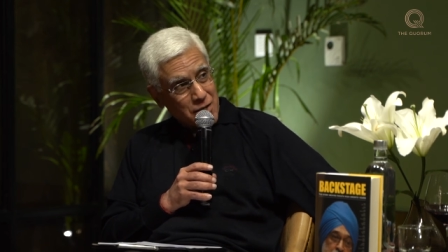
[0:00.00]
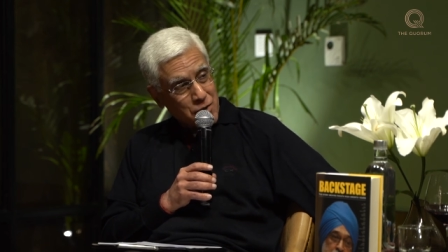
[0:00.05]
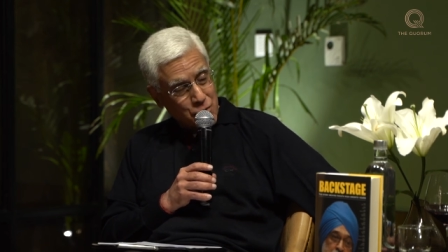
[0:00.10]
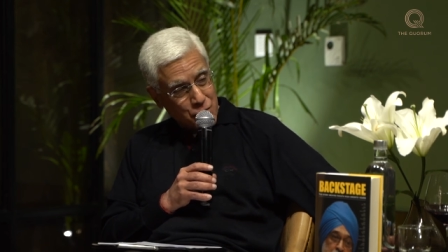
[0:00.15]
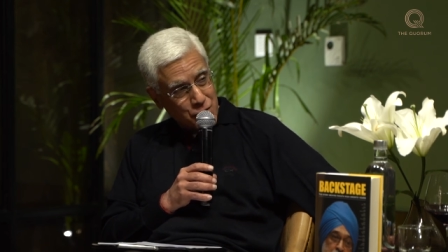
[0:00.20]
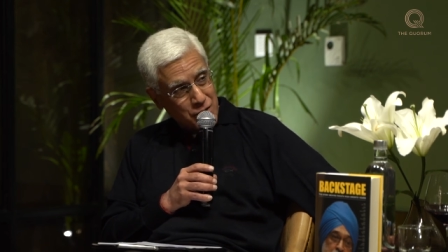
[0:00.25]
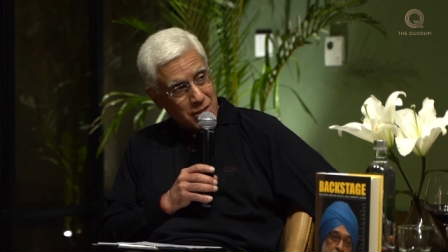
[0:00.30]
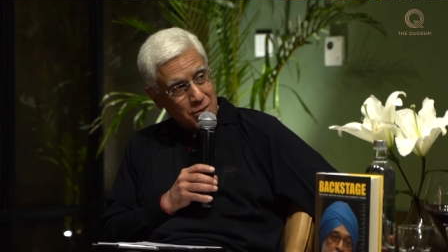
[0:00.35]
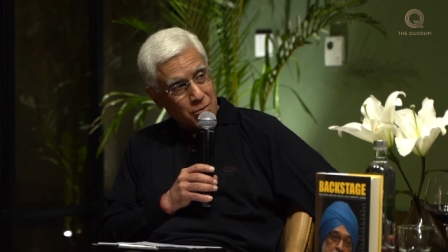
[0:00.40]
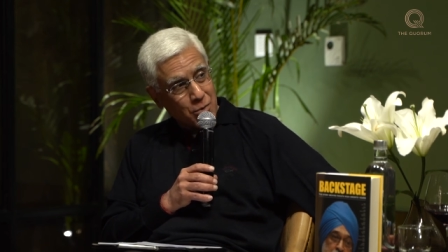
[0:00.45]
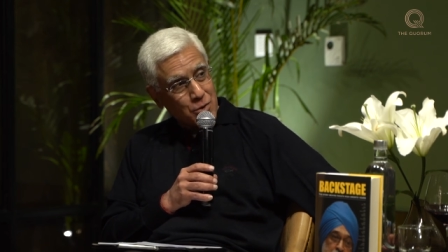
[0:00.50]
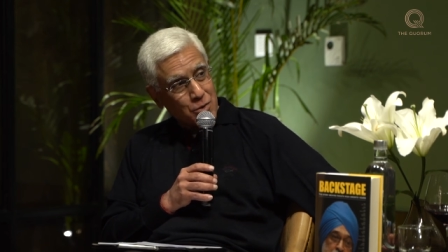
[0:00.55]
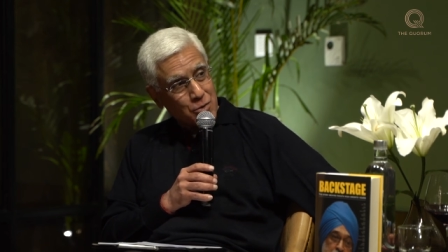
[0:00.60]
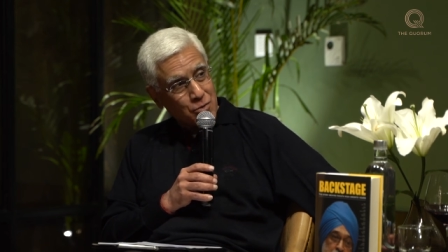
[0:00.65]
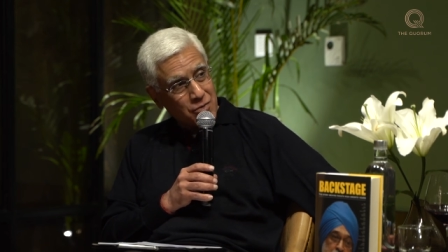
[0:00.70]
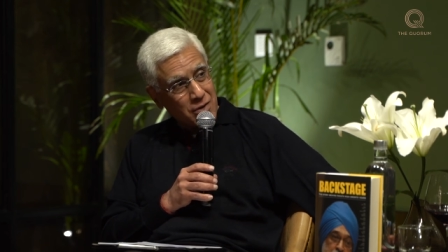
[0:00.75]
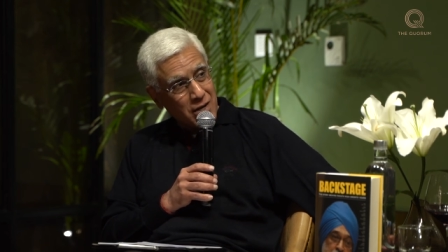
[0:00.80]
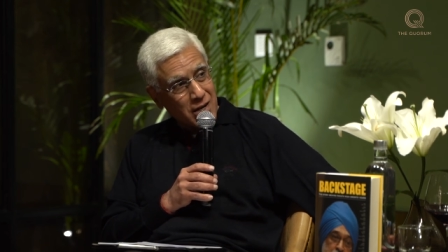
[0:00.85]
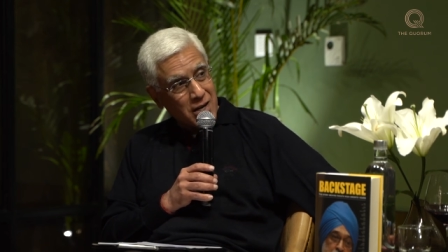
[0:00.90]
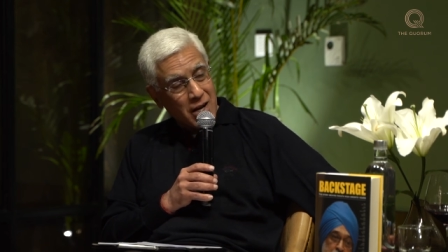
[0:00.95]
Do you see what
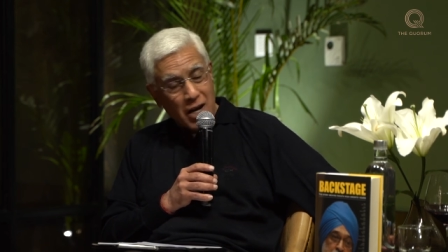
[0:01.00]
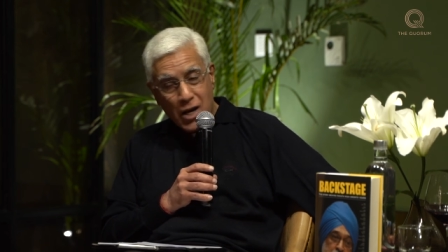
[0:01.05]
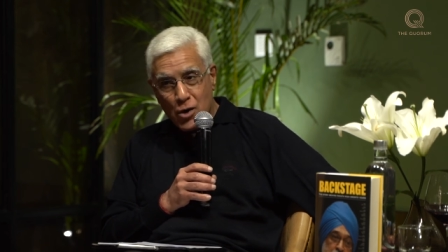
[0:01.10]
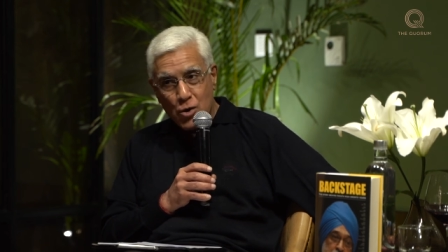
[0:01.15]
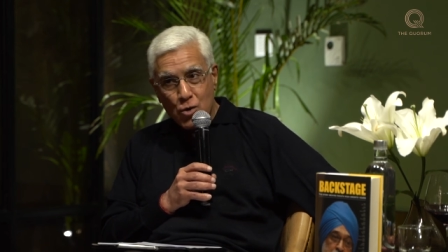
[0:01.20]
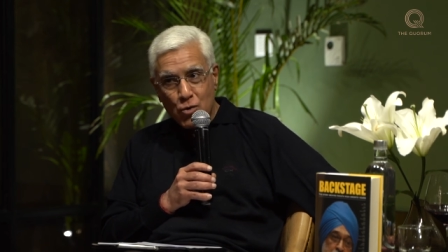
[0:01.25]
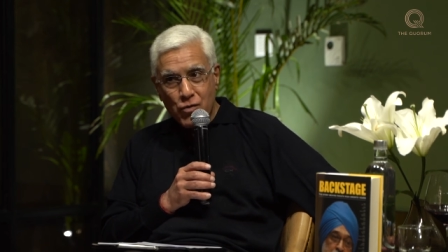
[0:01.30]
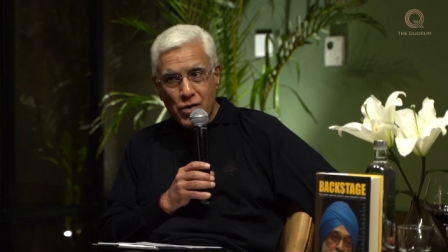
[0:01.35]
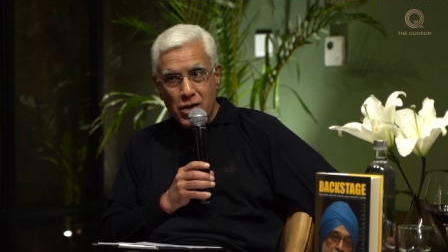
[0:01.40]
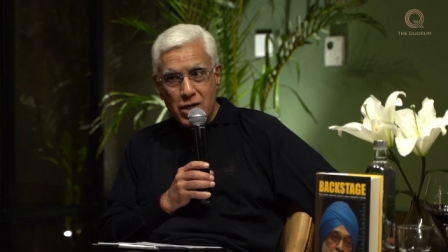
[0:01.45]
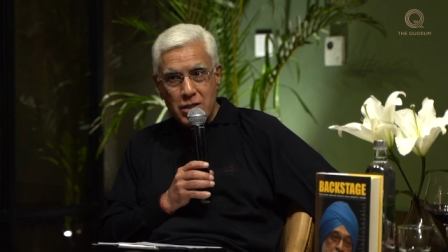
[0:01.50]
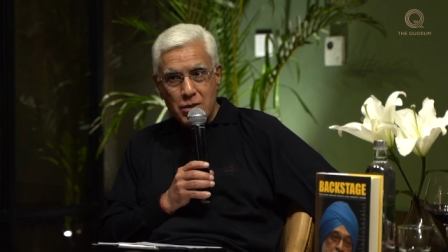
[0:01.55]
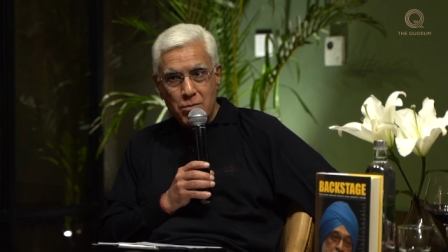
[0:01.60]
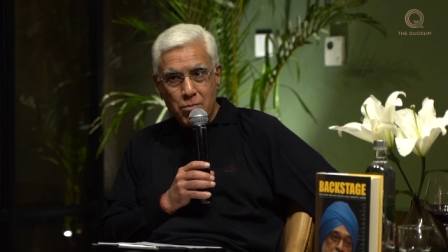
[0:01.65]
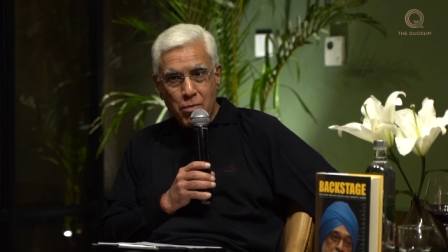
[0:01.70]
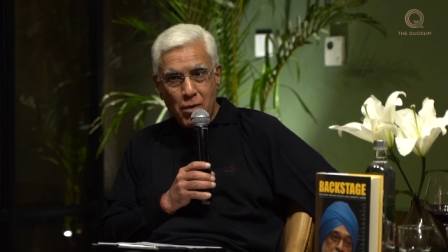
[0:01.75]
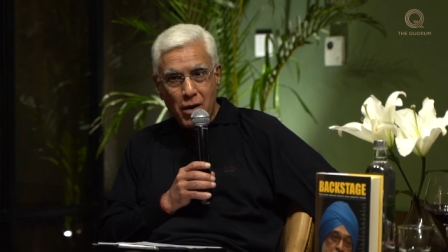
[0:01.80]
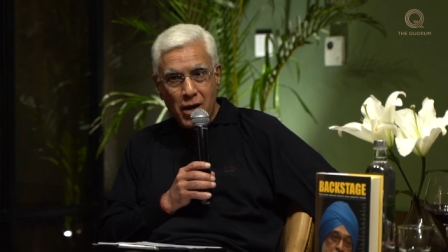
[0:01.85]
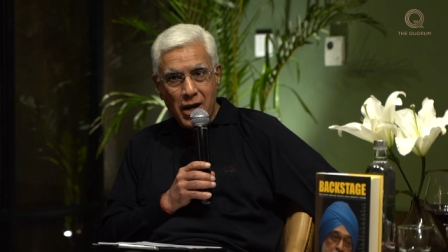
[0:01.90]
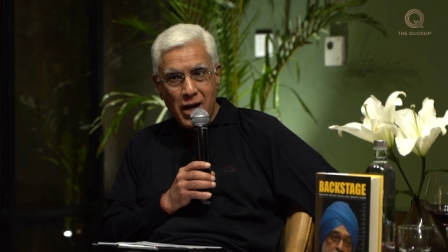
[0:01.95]
you've done? You've
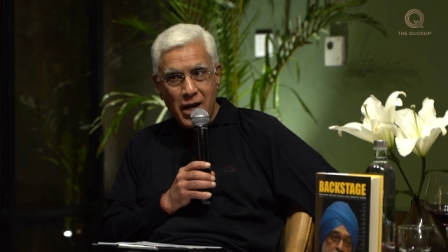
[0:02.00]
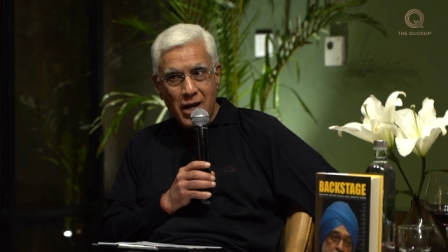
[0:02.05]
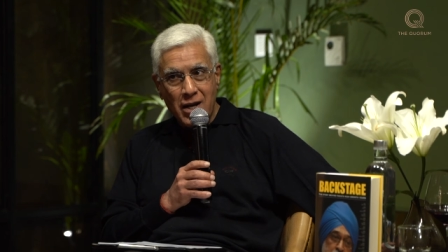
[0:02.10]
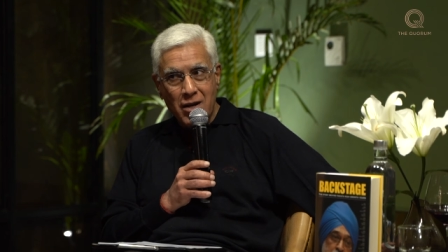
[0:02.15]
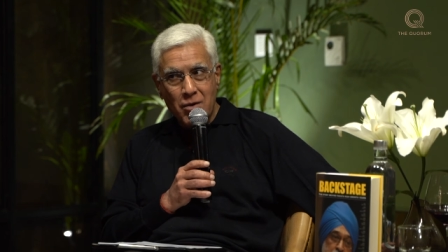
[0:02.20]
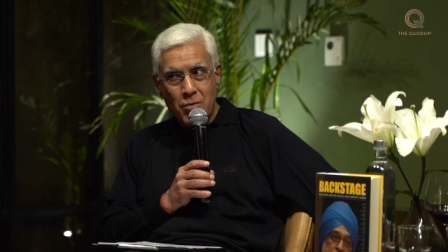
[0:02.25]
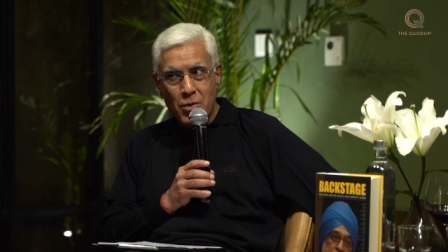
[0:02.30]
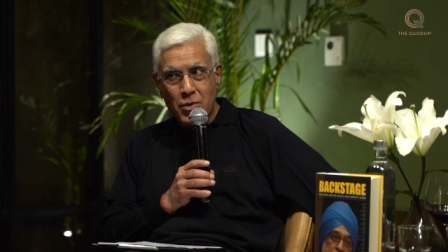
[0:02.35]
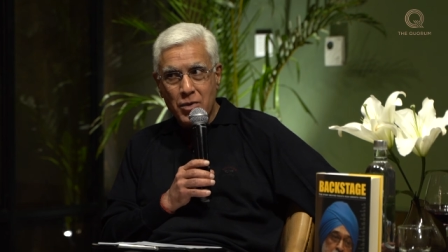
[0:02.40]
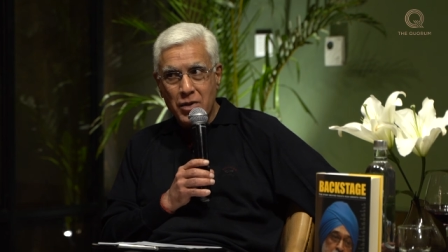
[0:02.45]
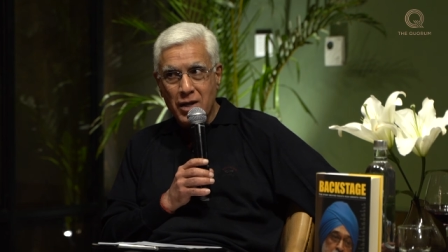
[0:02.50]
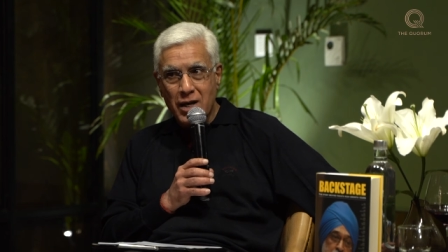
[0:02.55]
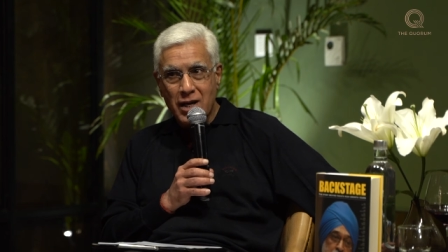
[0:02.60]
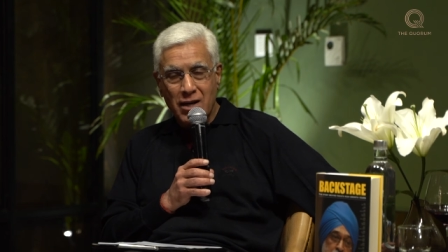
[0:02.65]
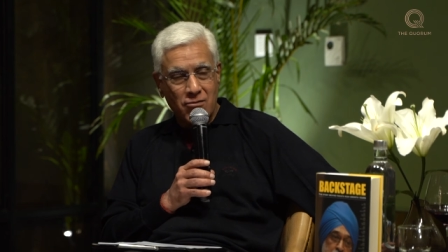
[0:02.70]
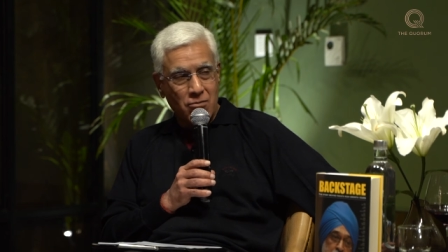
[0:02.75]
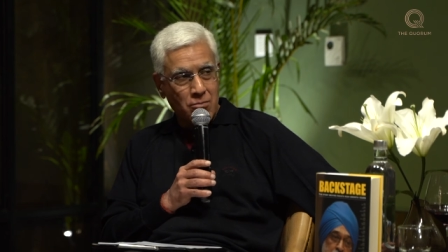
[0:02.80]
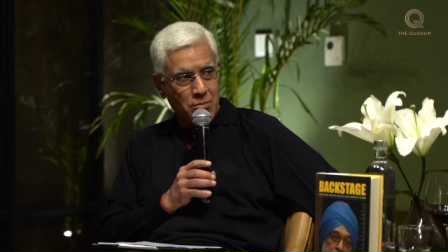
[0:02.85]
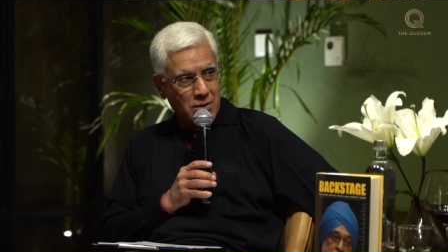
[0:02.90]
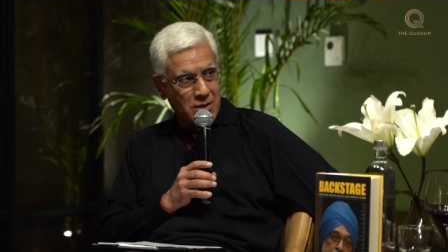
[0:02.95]
explained what the
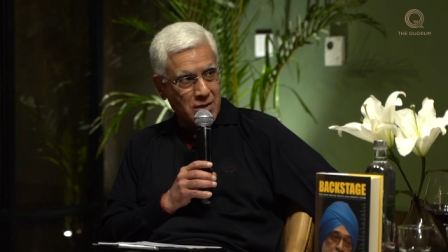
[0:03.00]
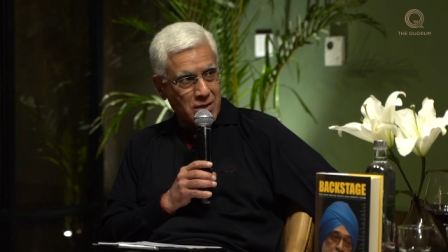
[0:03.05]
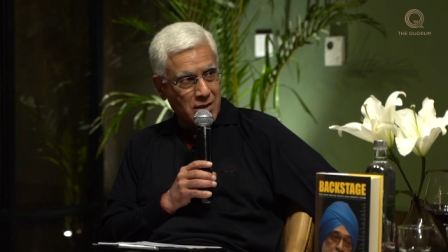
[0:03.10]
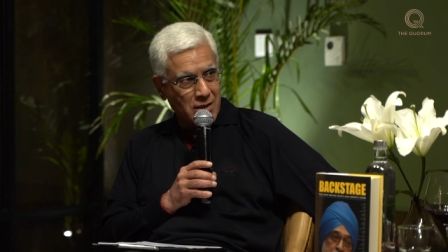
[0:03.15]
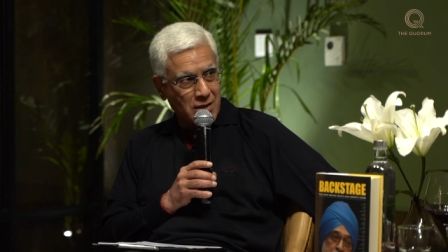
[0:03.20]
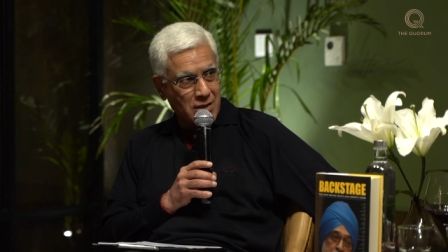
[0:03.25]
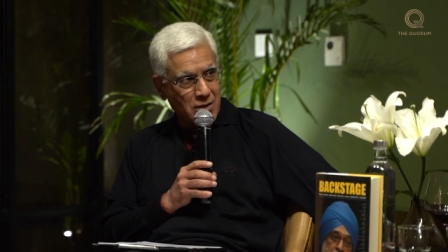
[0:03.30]
government did.